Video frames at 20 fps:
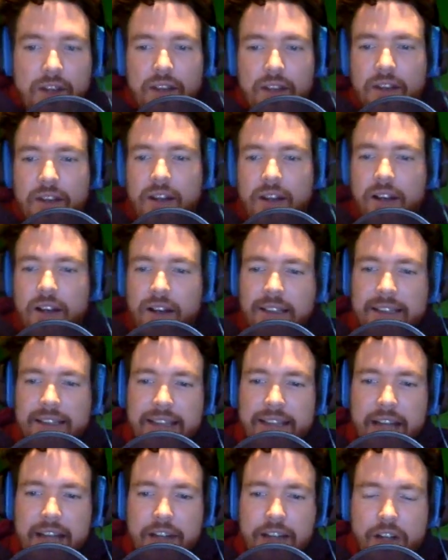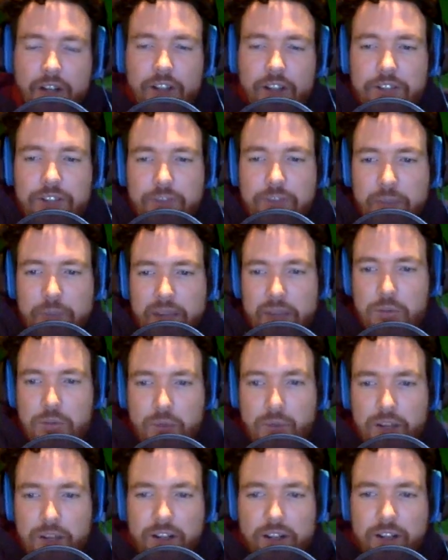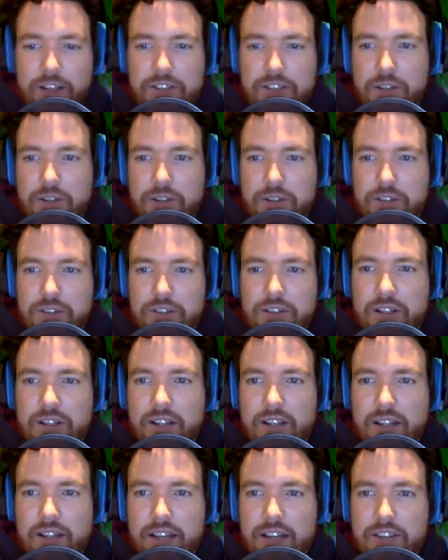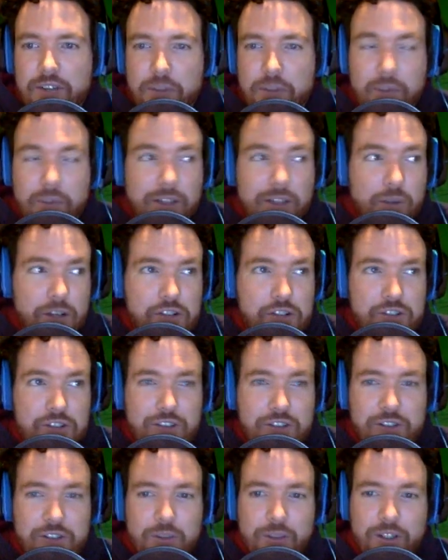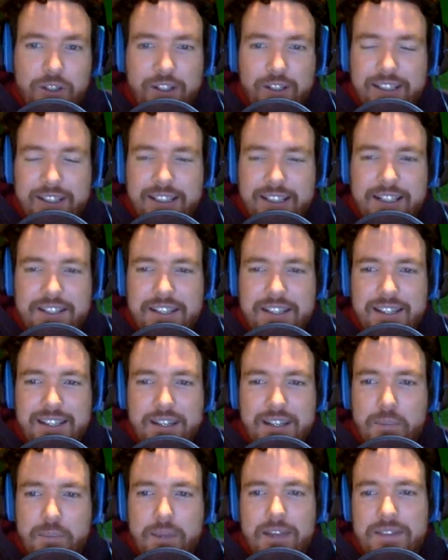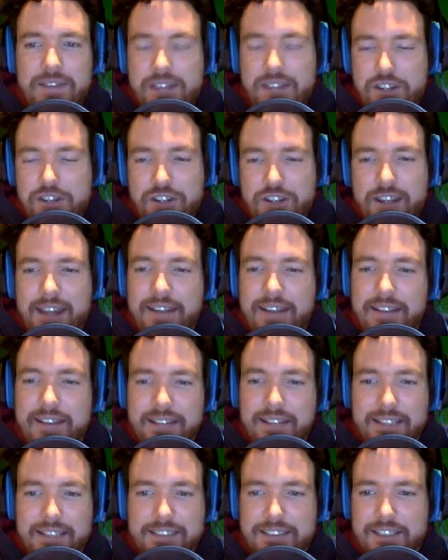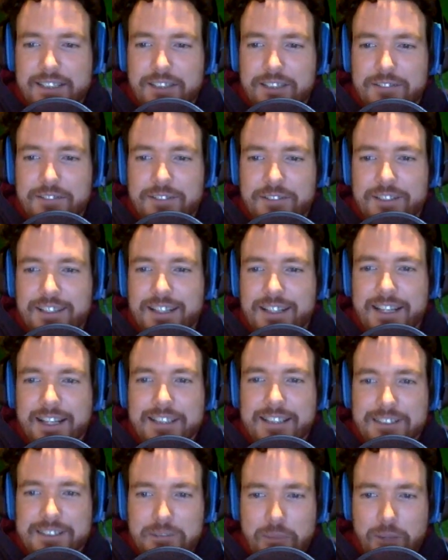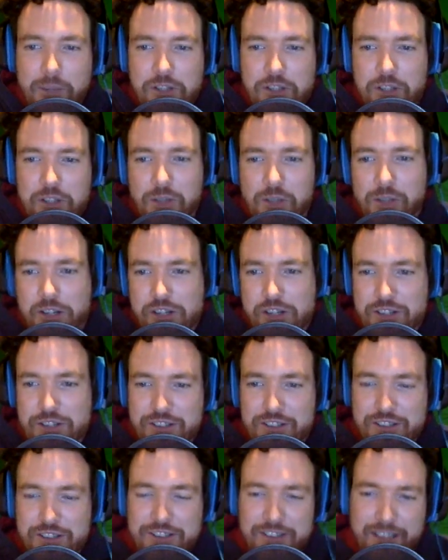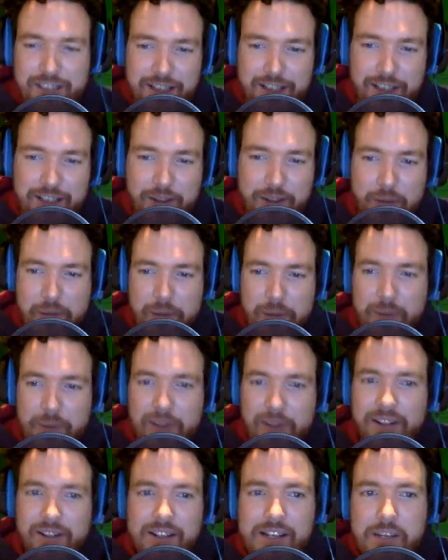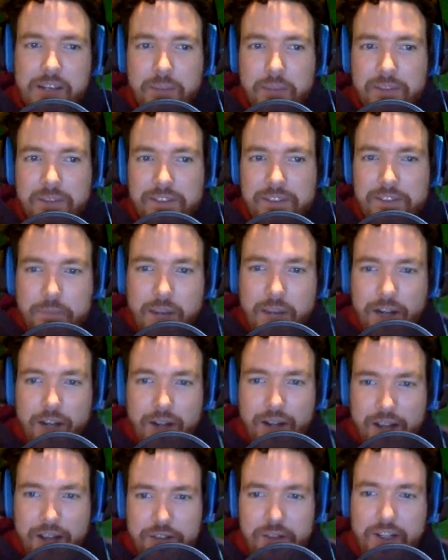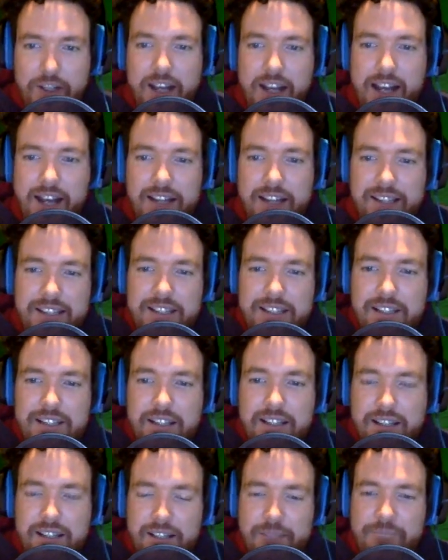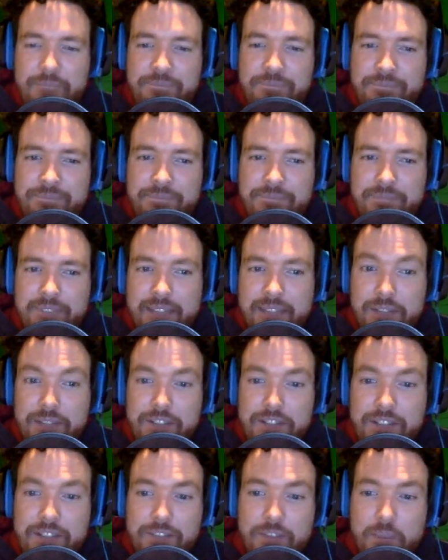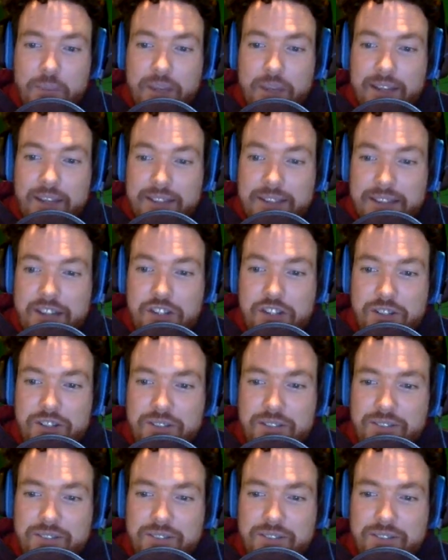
Leon Hurley from Games Radar, he's always answering my questions on Twitter. He didn't pay attention to any of that stuff. I asked him a bunch of questions, and he's like, I don't remember. But this Biohazard guy, he was definitely paying attention.